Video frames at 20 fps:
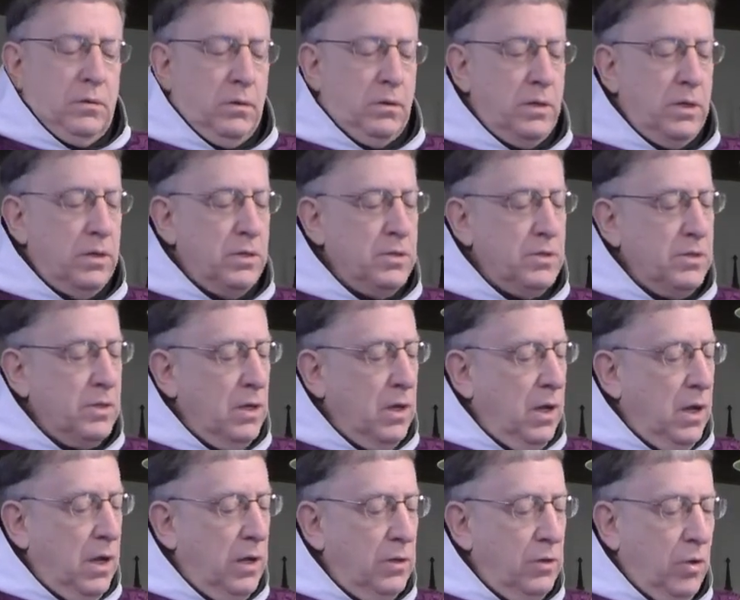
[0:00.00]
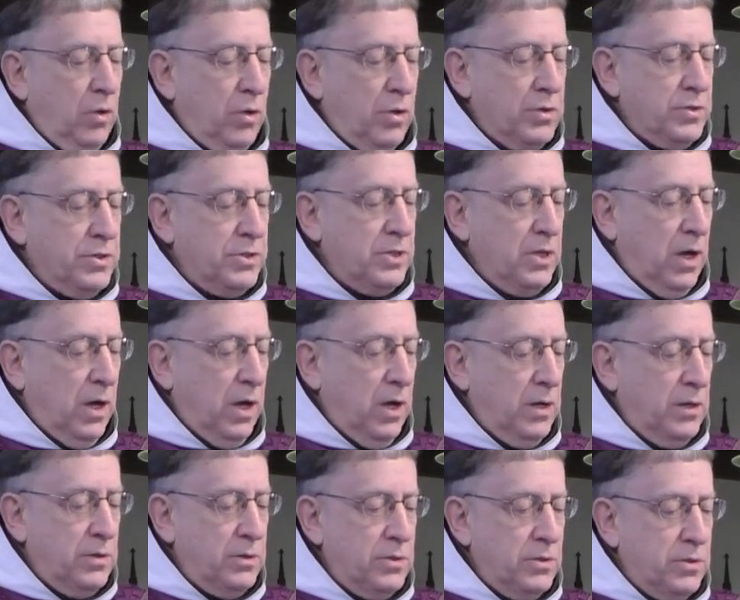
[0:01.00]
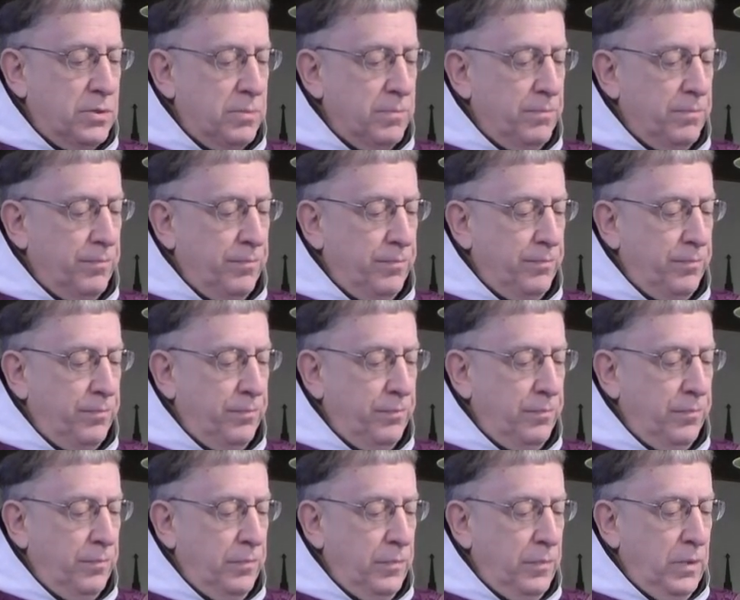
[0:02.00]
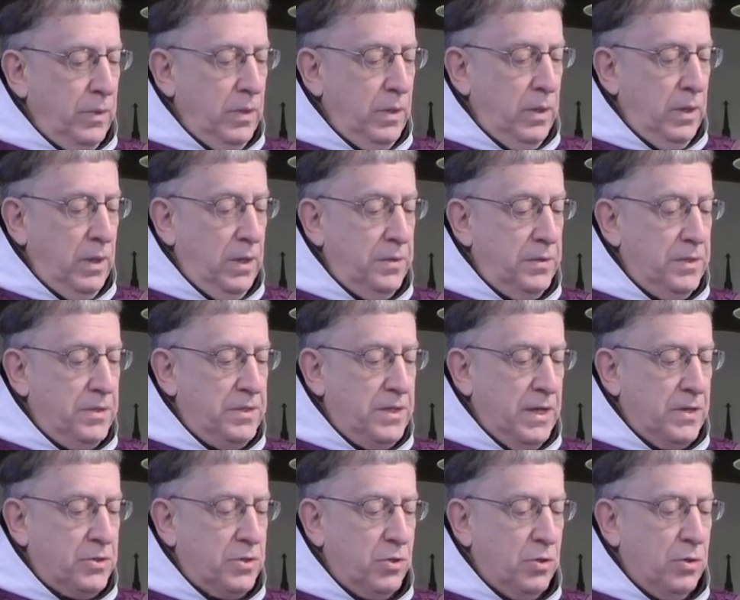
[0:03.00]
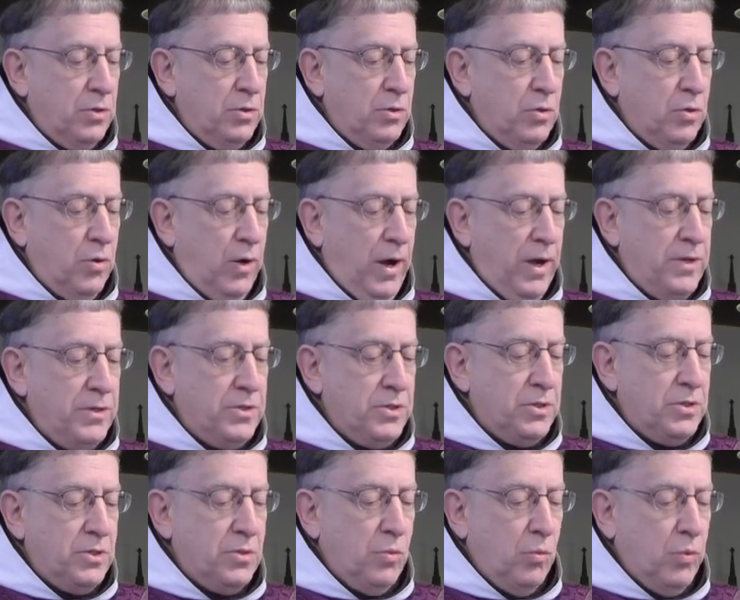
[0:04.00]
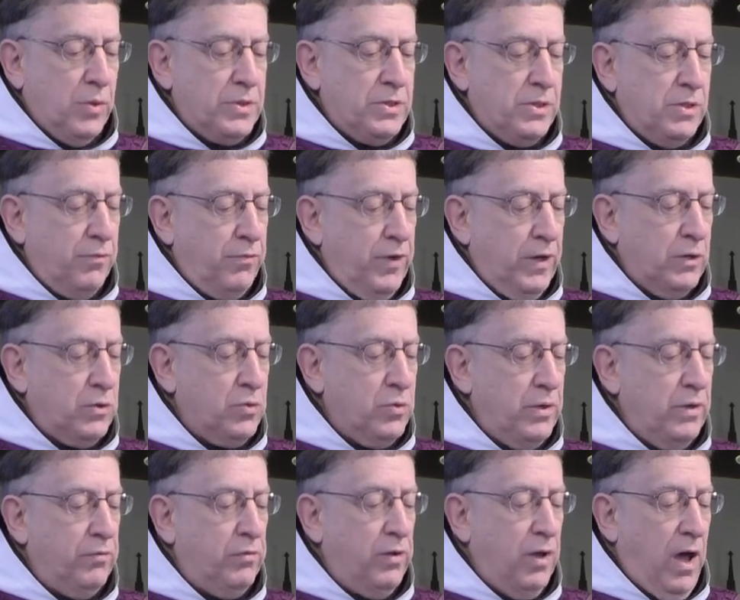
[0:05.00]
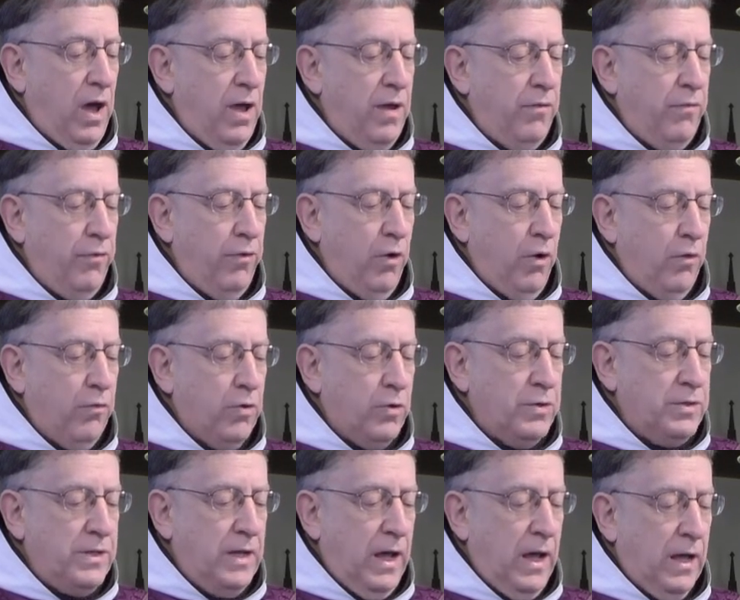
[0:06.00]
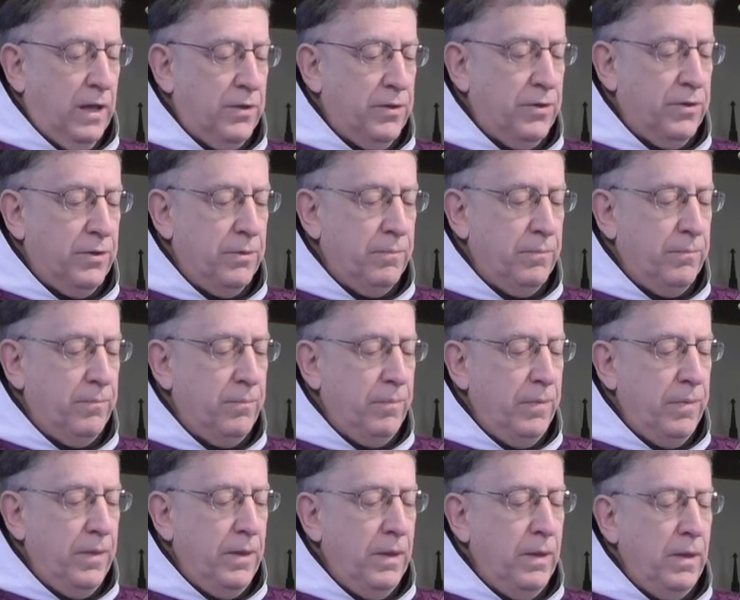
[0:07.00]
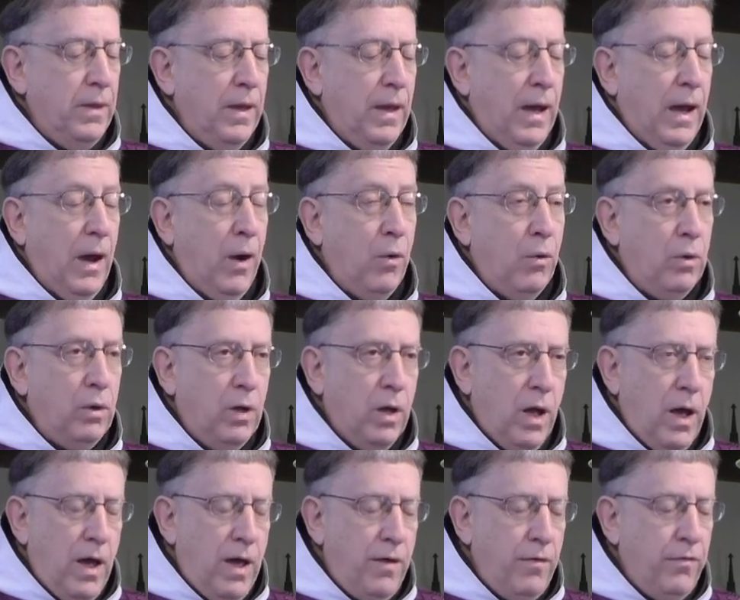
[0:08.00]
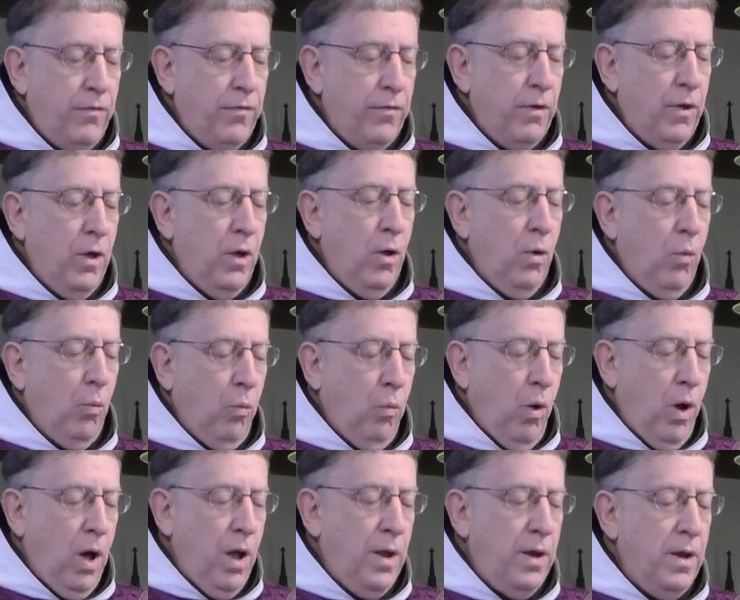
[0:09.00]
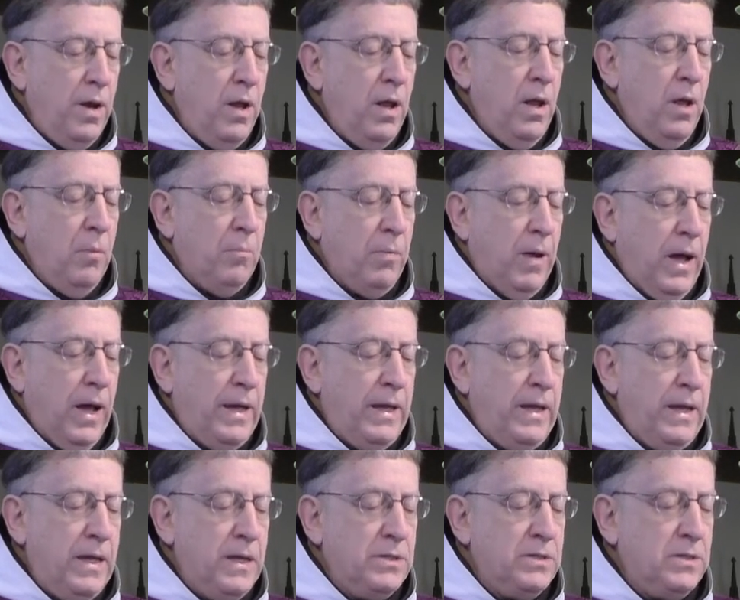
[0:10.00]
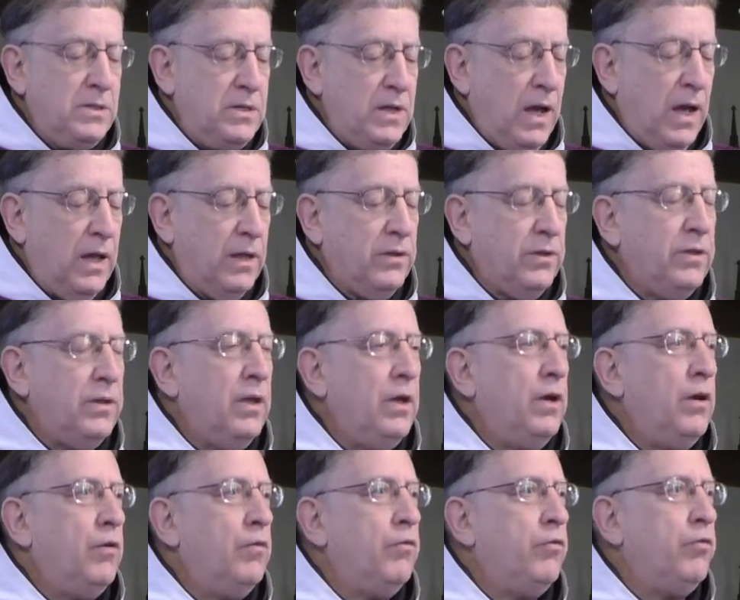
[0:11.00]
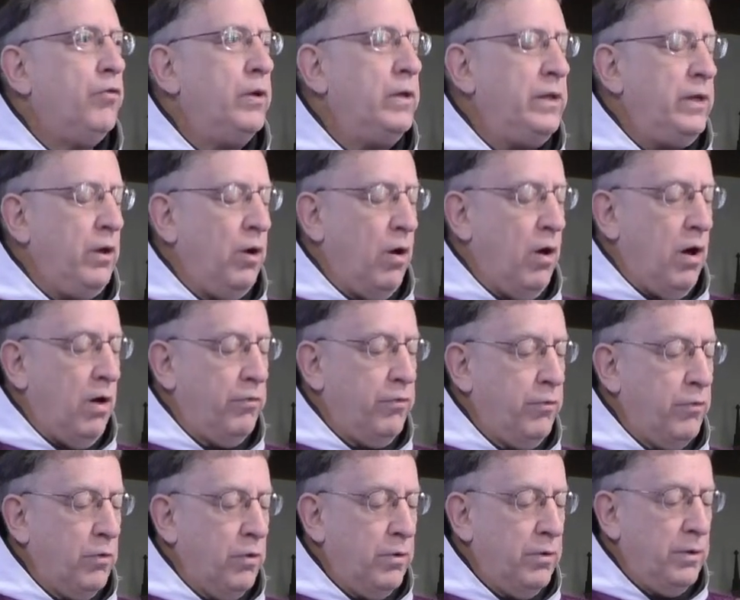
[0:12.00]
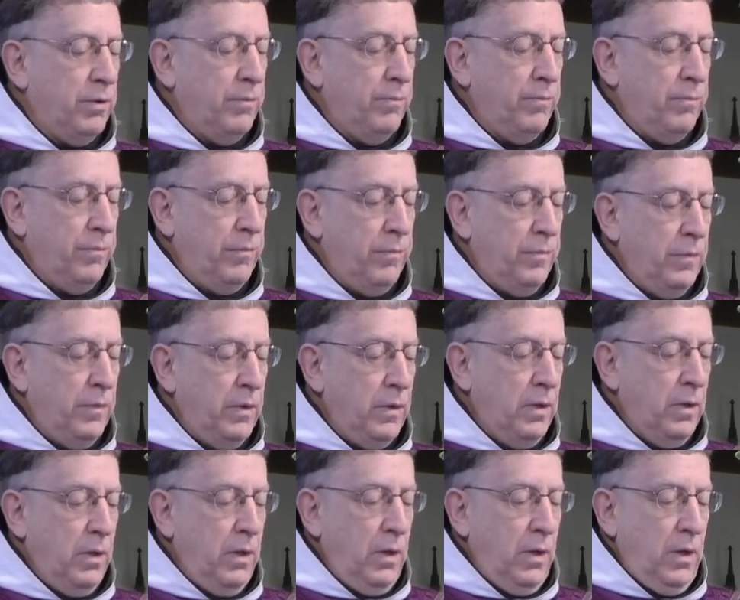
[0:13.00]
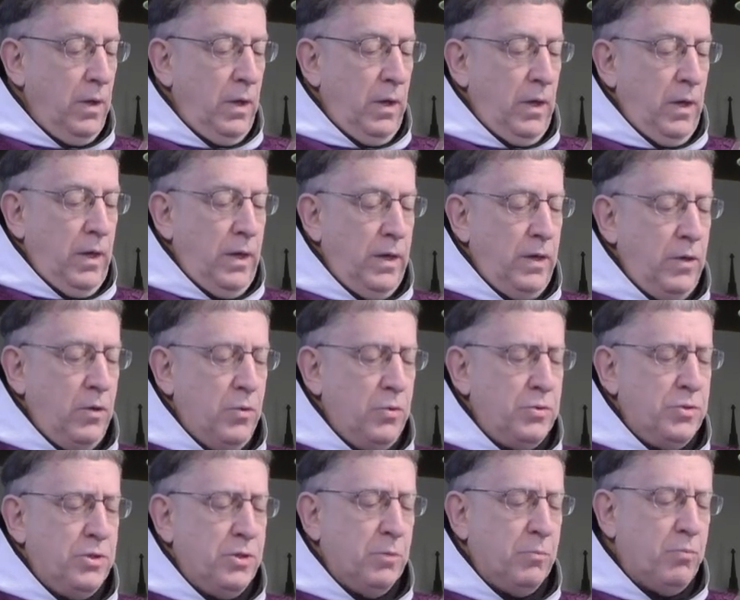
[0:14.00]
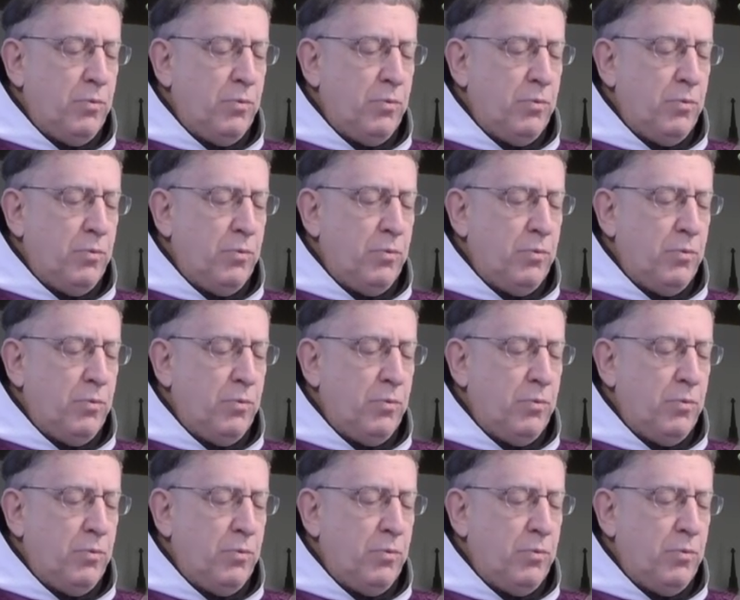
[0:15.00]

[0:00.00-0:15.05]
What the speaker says: is on all sides. In the desert, Christ's was the victory of life over death, our life won by his death freely offered. He used the